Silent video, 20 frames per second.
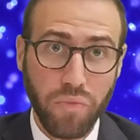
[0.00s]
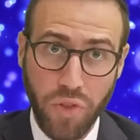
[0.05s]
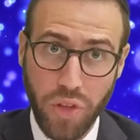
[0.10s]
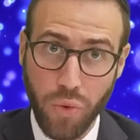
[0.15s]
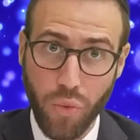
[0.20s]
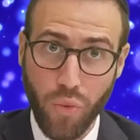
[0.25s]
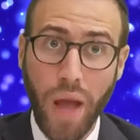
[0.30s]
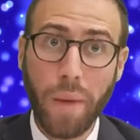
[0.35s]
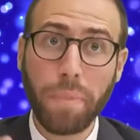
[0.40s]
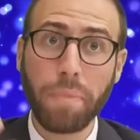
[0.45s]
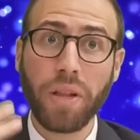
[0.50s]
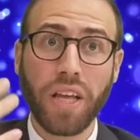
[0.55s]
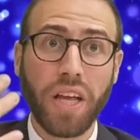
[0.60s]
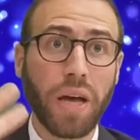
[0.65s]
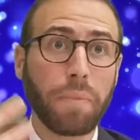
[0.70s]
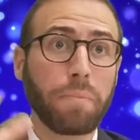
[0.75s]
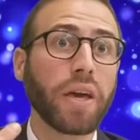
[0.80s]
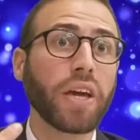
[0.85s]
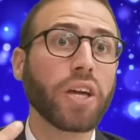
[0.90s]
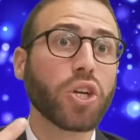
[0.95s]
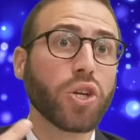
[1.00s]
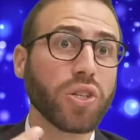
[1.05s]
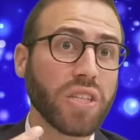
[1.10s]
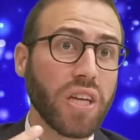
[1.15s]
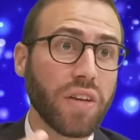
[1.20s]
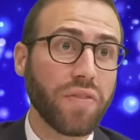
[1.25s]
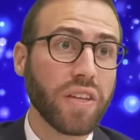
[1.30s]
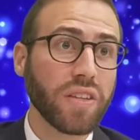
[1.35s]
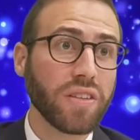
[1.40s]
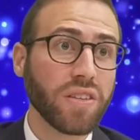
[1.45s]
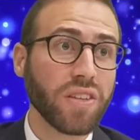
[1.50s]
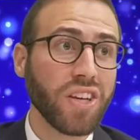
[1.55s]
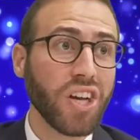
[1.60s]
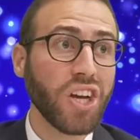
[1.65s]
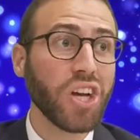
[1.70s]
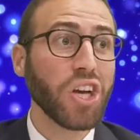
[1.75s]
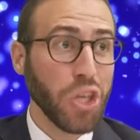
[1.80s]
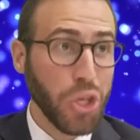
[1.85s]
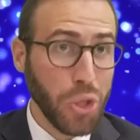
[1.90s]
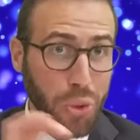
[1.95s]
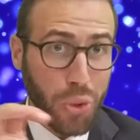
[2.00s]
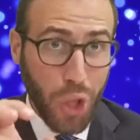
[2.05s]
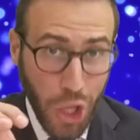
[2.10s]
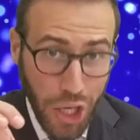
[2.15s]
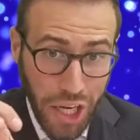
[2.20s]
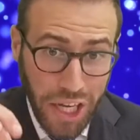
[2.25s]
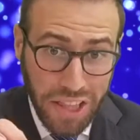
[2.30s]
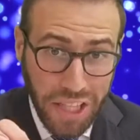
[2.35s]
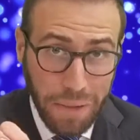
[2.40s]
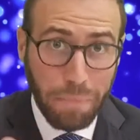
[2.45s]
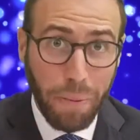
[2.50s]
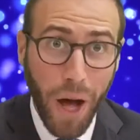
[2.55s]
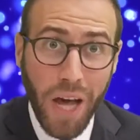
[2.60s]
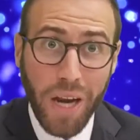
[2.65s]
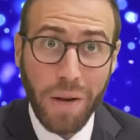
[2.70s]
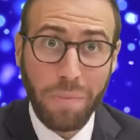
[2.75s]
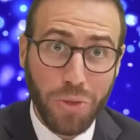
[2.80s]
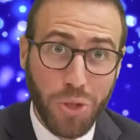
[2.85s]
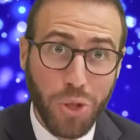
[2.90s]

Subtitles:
the replica pictures of it, you look at the bottom